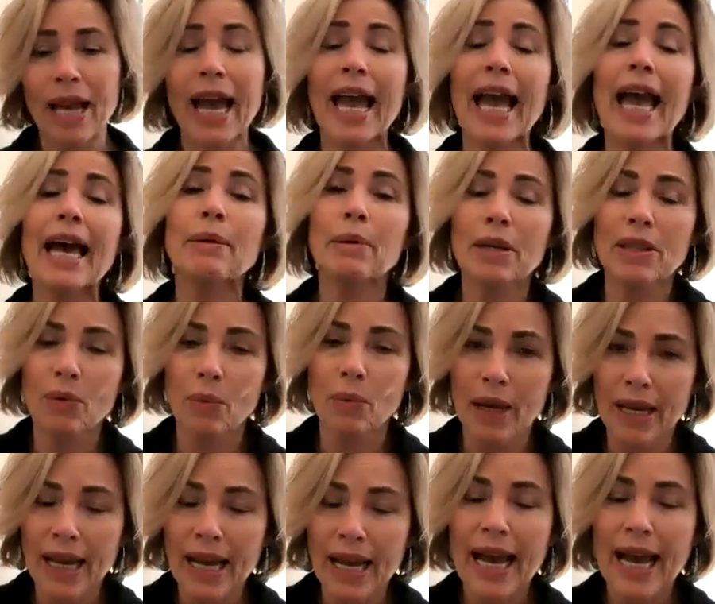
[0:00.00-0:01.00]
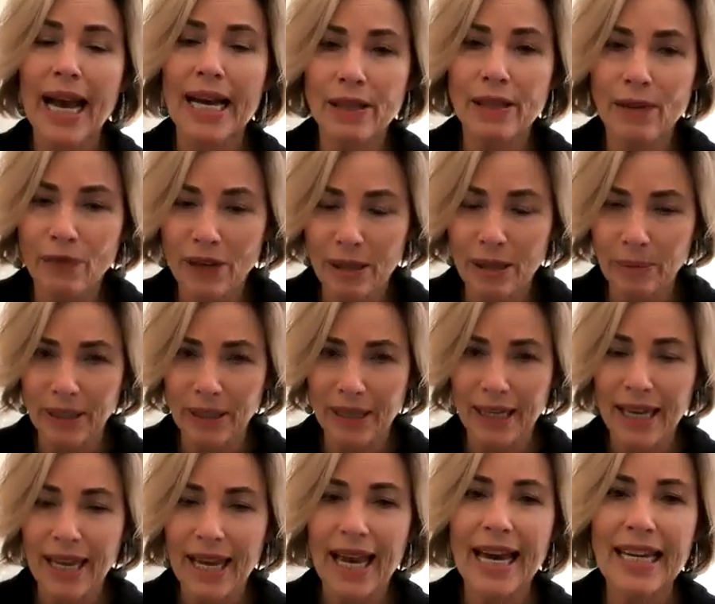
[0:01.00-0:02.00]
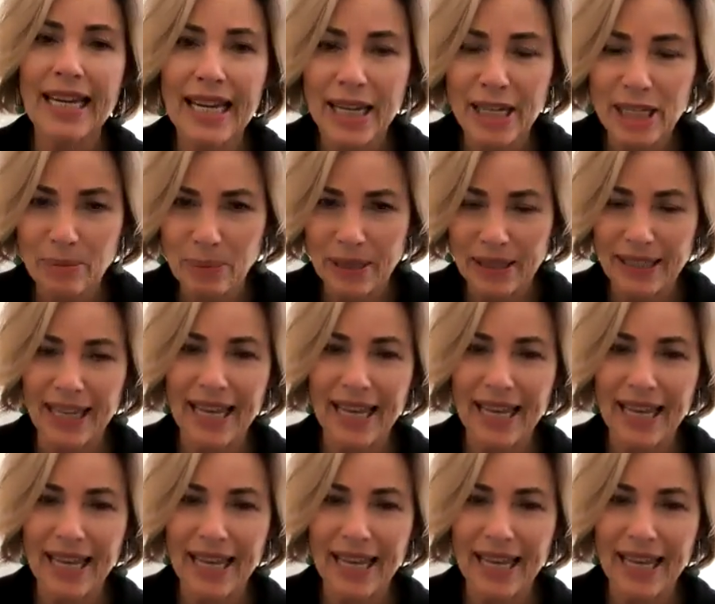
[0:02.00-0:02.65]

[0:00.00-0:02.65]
and by the way, has a family and a husband